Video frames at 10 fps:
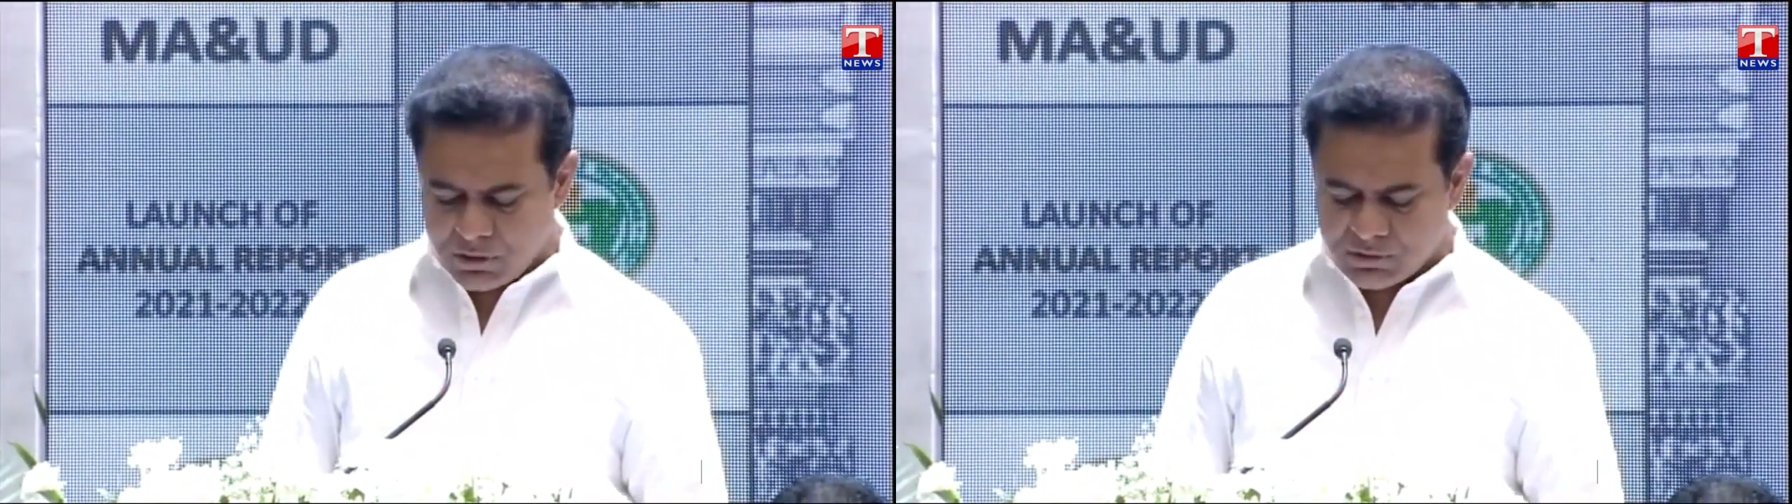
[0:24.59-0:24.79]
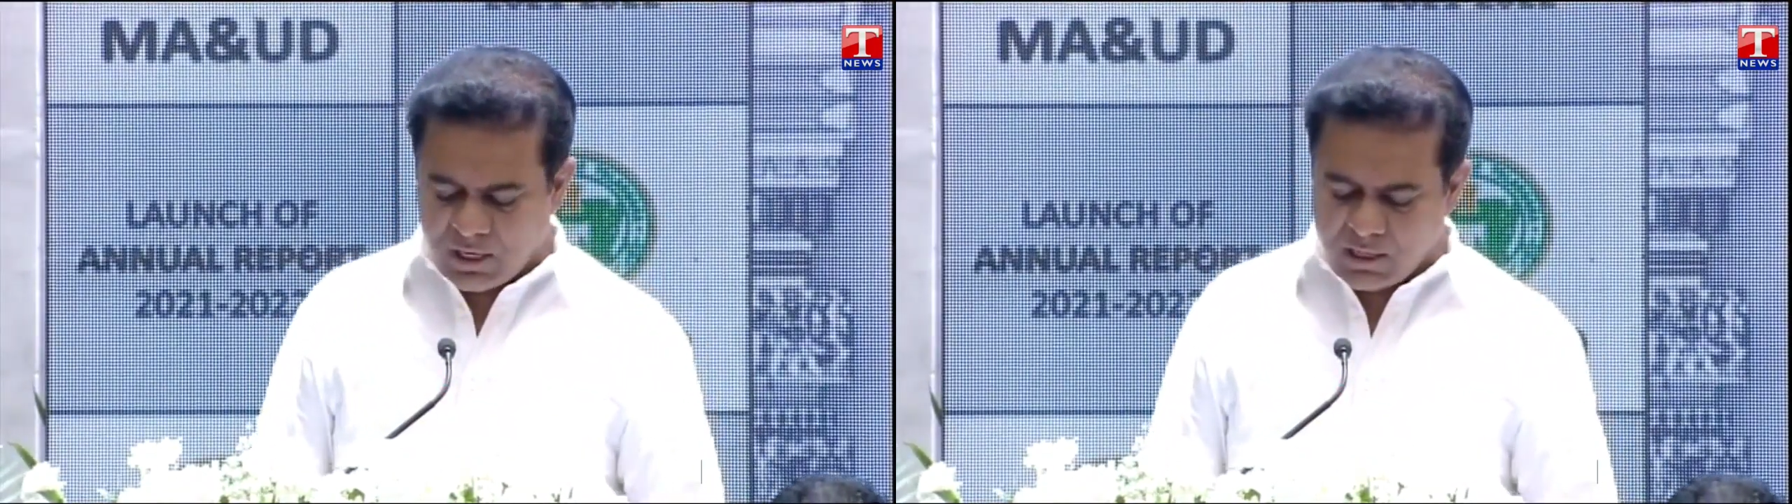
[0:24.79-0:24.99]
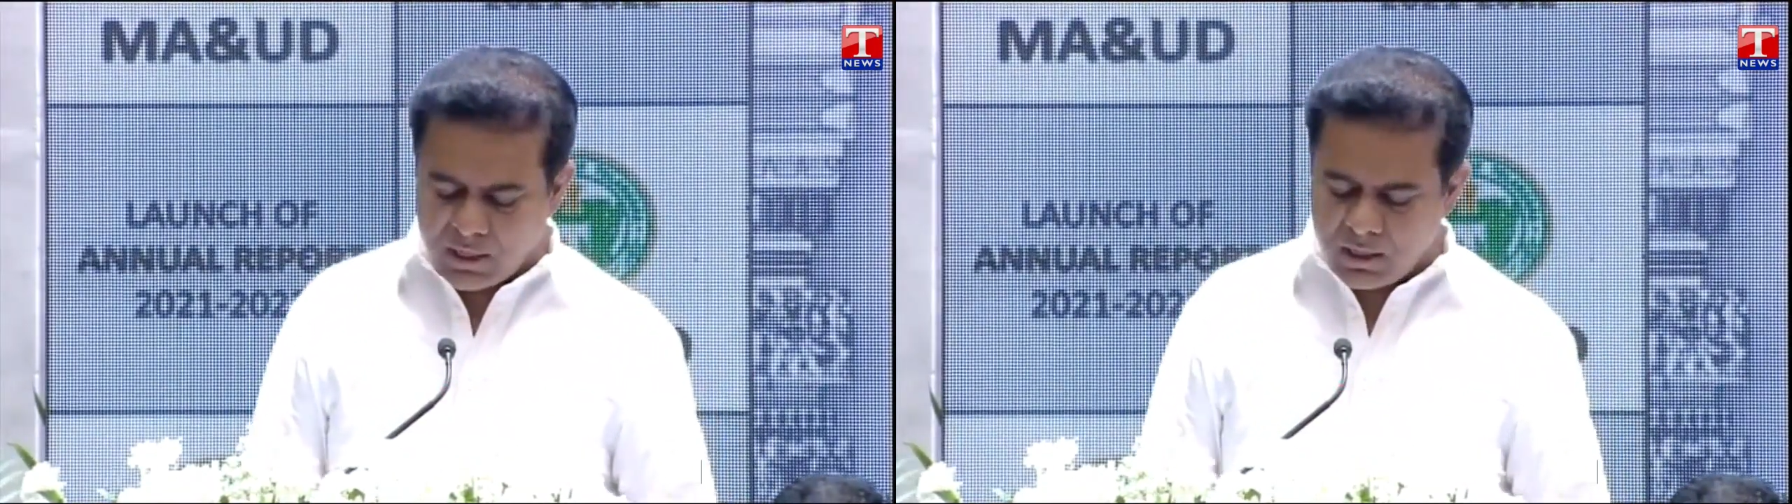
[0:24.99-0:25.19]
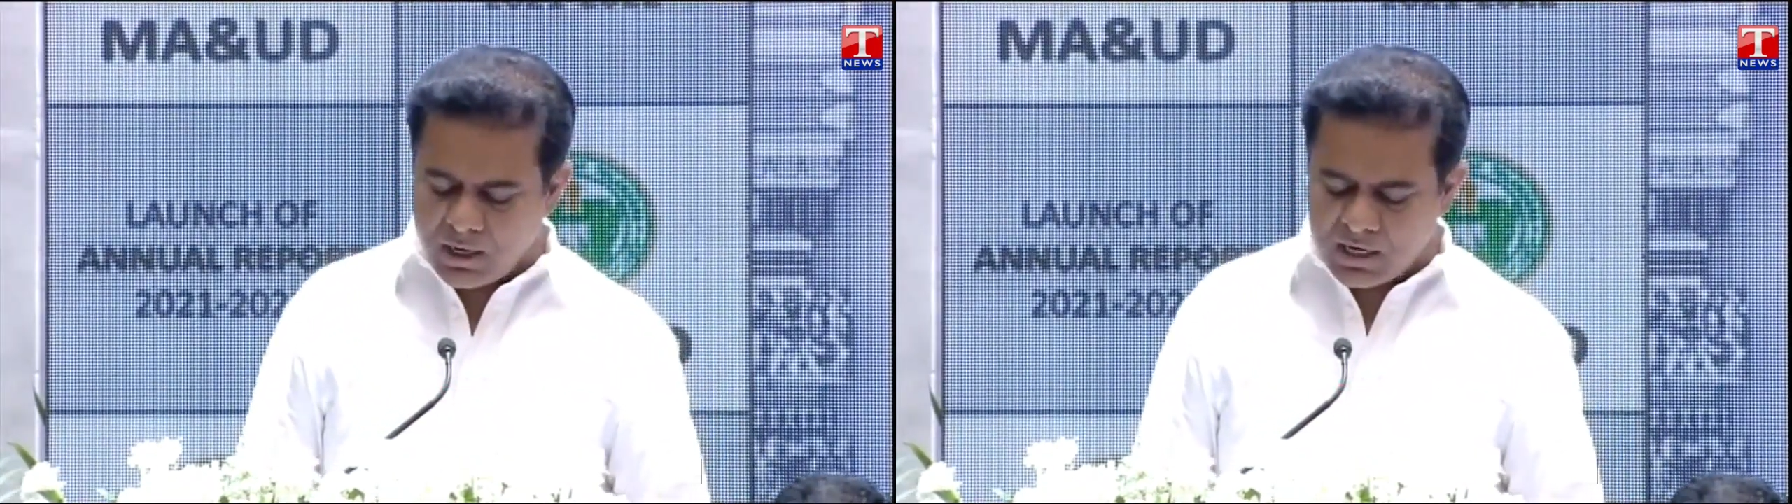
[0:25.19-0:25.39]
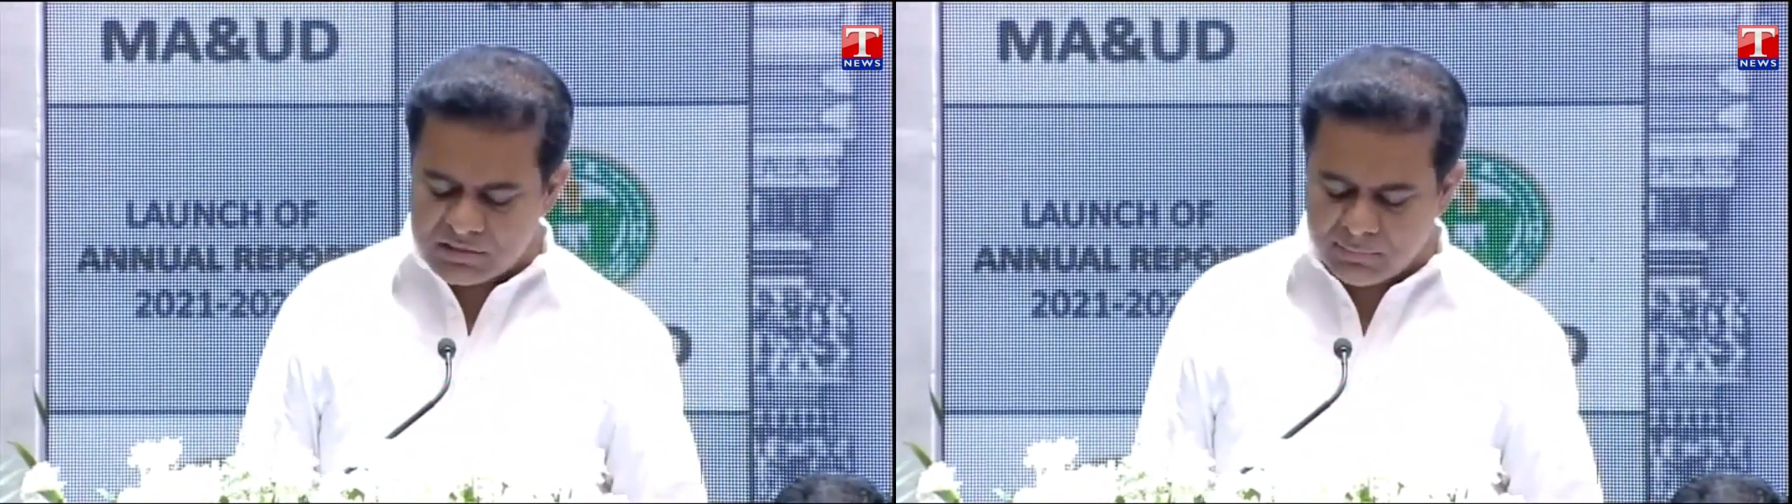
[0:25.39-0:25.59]
Telangana
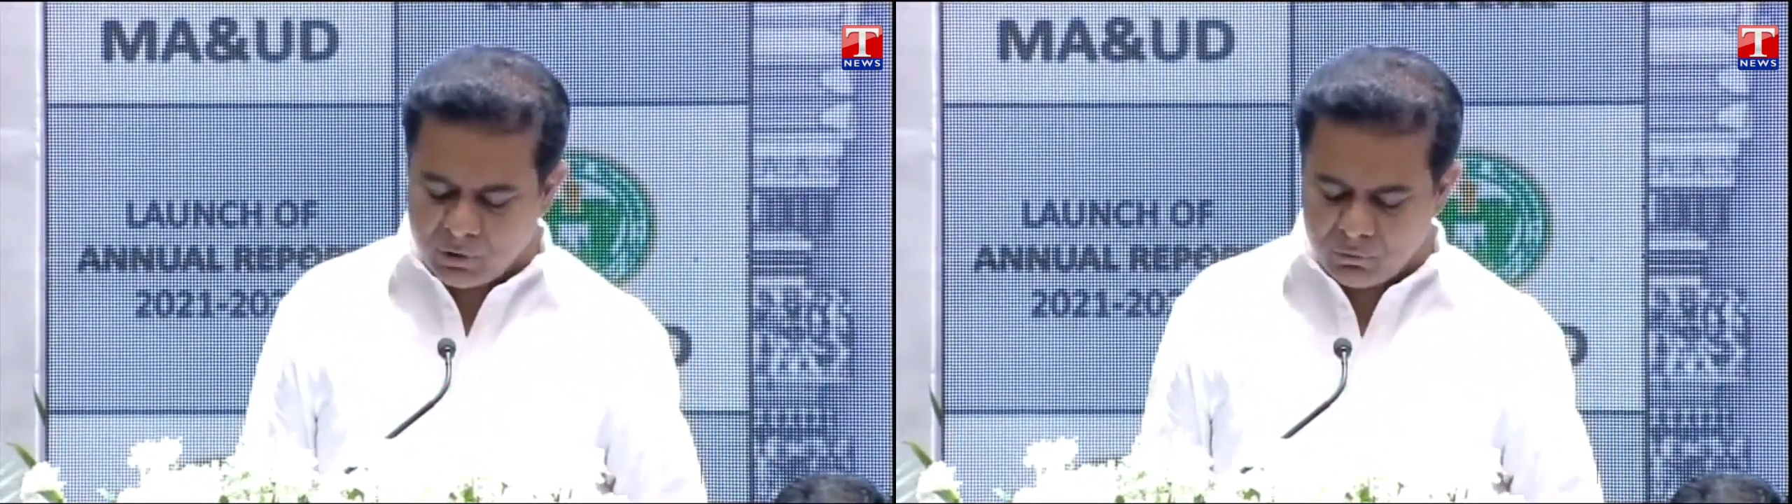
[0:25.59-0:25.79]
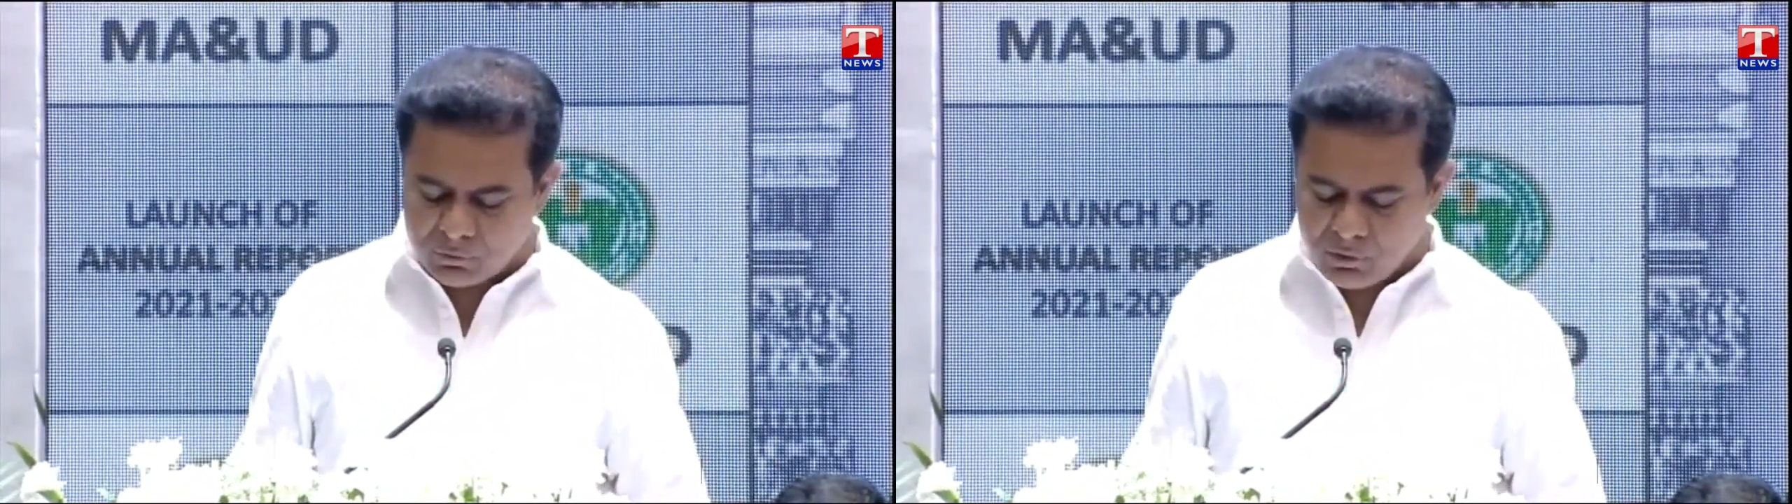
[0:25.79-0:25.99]
has about